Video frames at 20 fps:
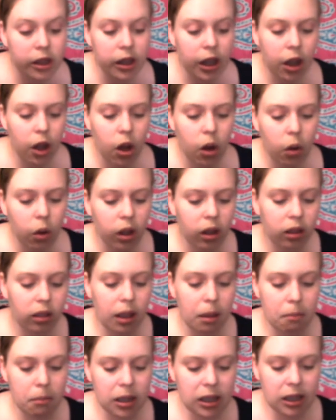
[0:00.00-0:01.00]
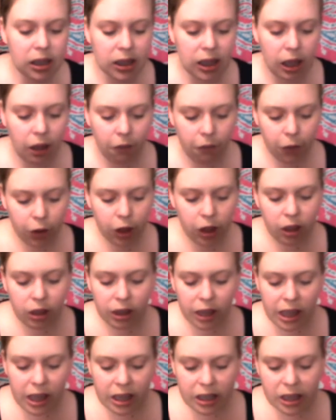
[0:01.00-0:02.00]
So let me see. For the
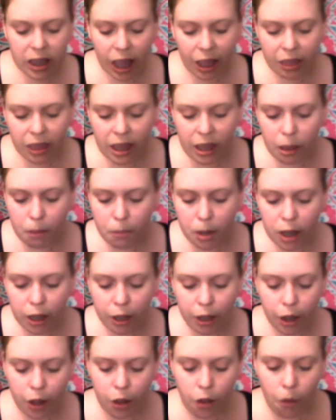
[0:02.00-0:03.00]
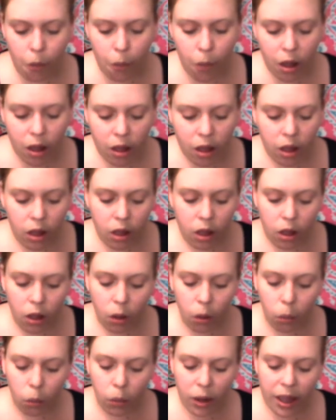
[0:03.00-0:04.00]
lids, I think I'm going to go
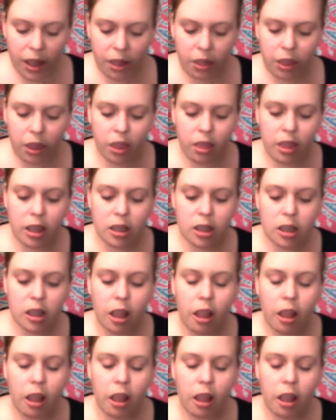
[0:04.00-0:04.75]
with this